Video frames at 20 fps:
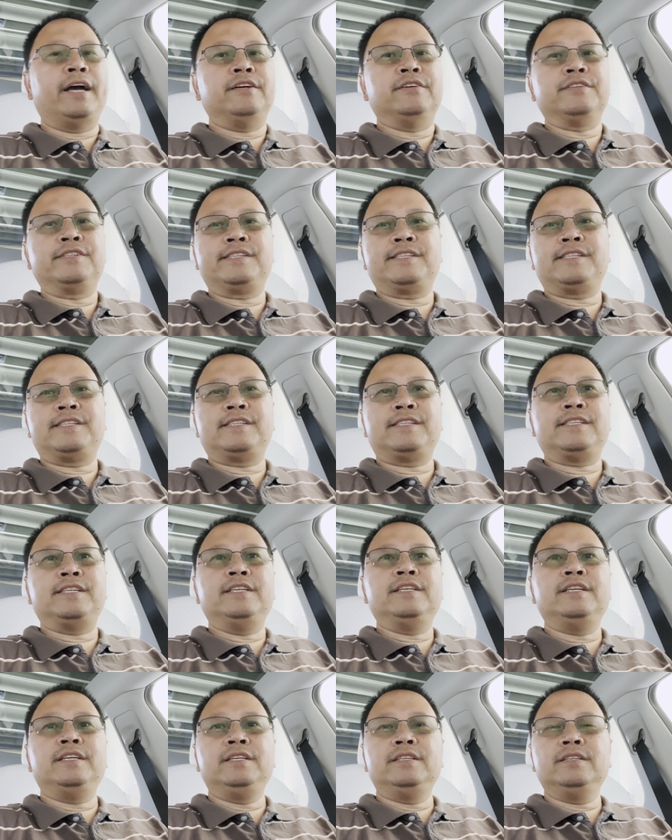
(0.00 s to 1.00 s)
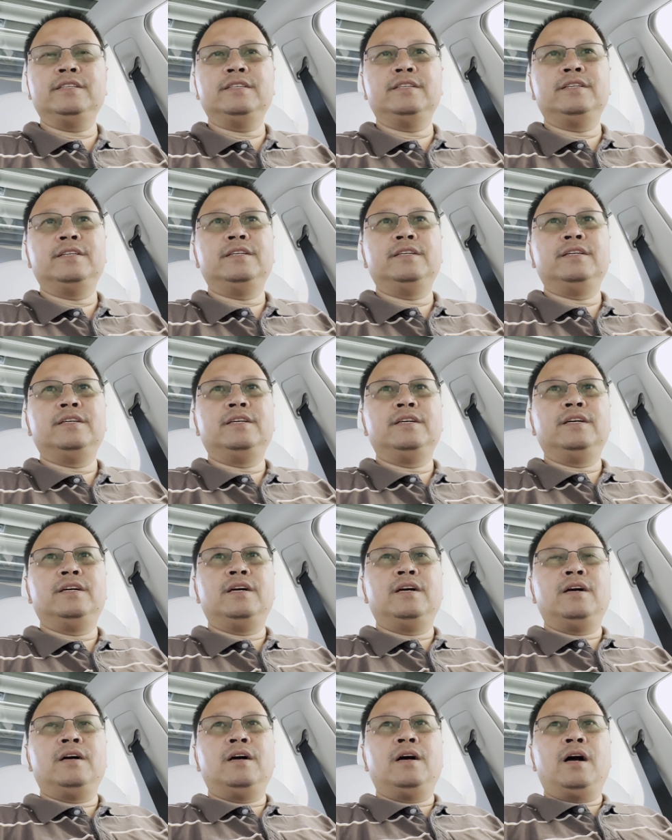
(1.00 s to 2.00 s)
seating.
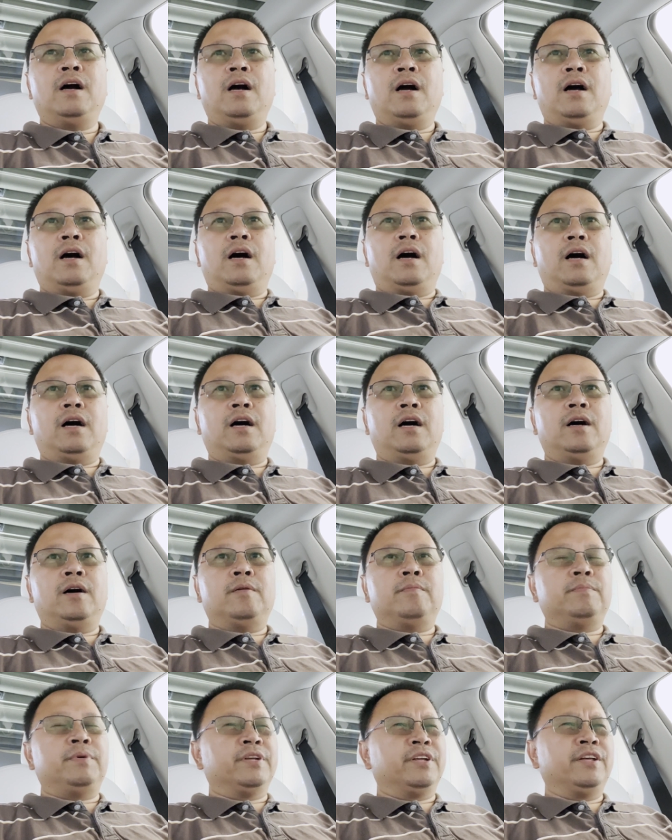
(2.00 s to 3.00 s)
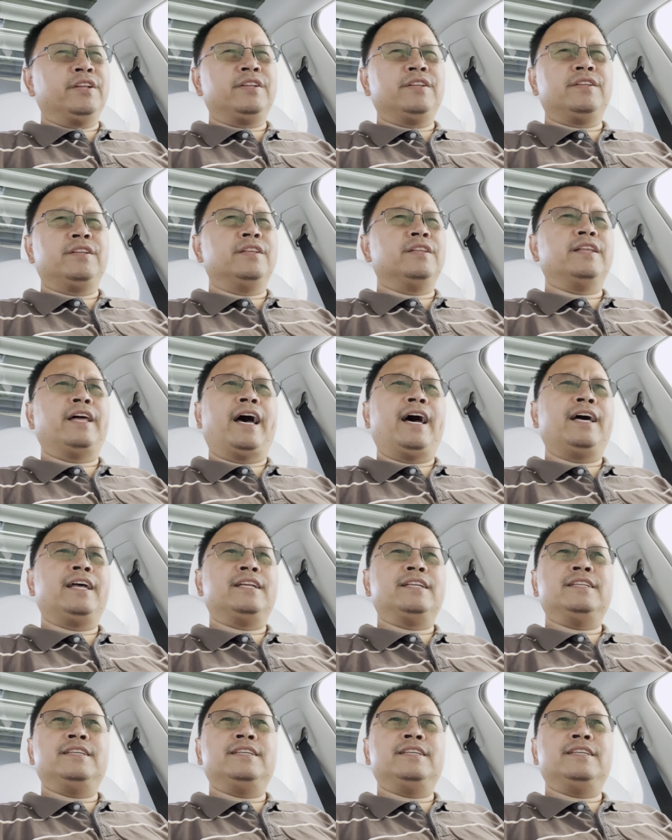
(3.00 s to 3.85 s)
But other than that,